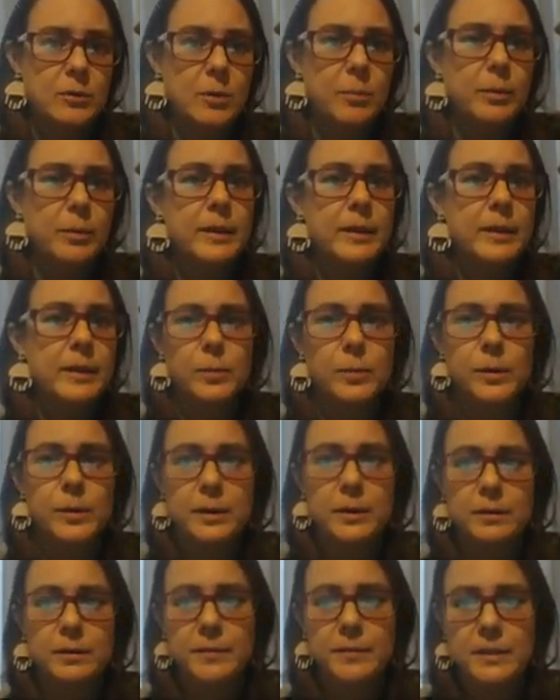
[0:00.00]
blank one
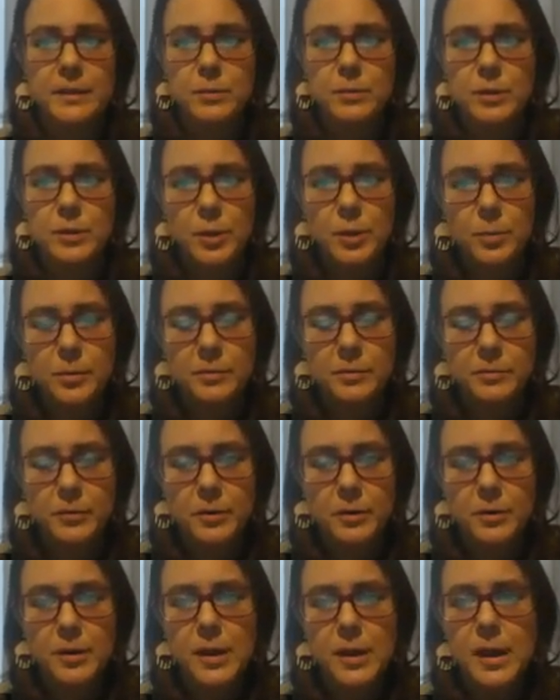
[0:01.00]
if that's what you
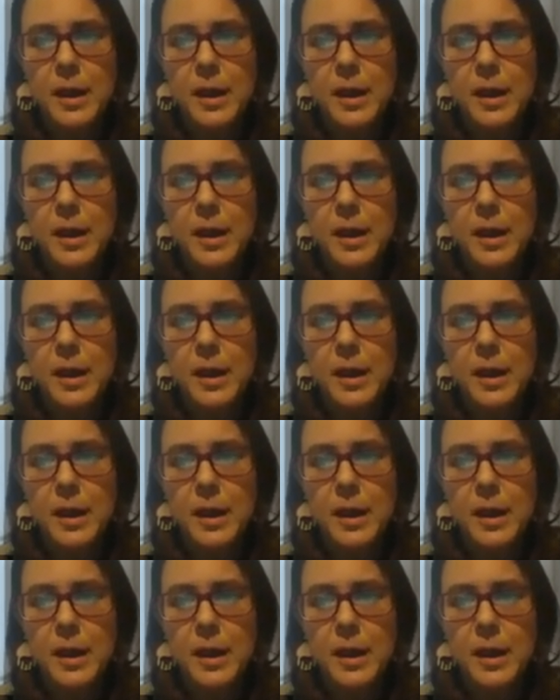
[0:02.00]
prefer.